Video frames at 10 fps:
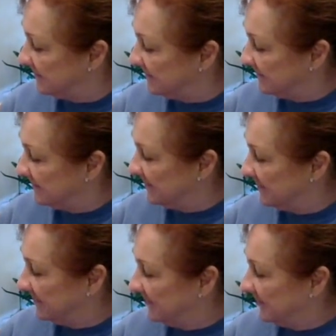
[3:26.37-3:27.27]

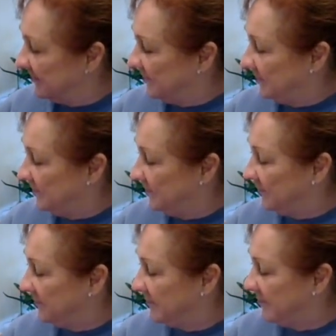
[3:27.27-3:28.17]

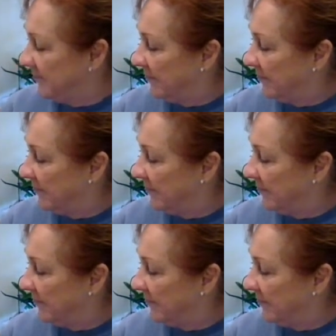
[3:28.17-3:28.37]
[no speech]